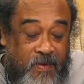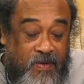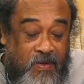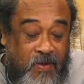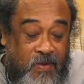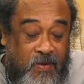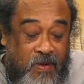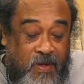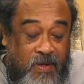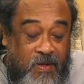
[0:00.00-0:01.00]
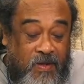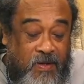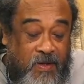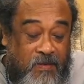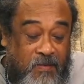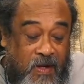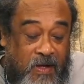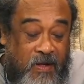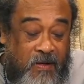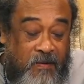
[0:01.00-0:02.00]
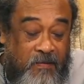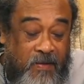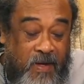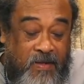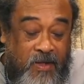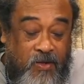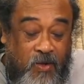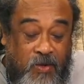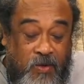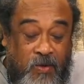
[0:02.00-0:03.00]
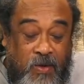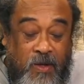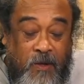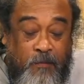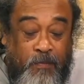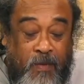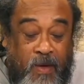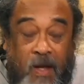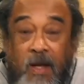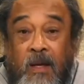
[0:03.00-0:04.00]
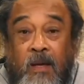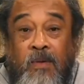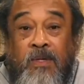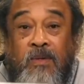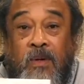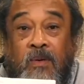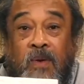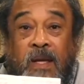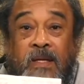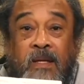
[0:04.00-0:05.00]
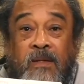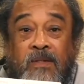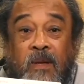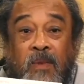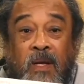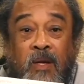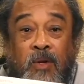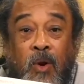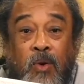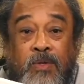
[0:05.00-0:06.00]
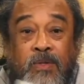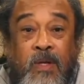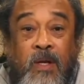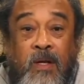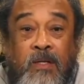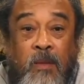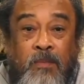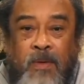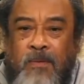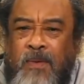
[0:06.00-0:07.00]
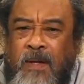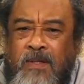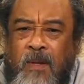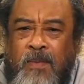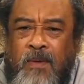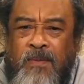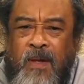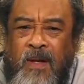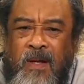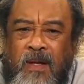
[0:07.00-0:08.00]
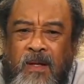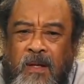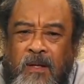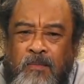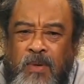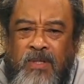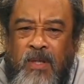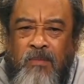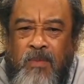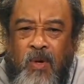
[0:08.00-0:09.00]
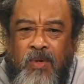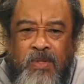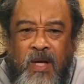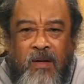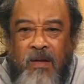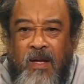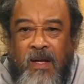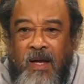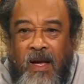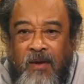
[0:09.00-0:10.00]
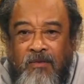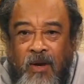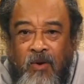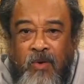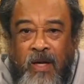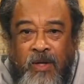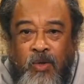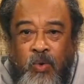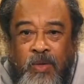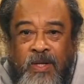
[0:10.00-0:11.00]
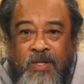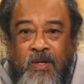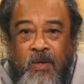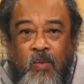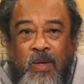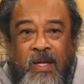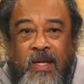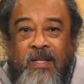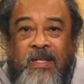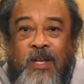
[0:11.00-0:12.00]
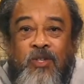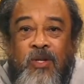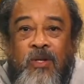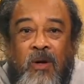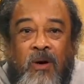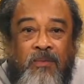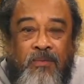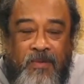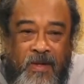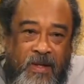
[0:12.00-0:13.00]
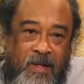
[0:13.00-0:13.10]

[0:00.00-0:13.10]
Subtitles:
So this morning, as I told you, I was writing some little notes. I got up and put some notes down. I very rarely do this with the intention of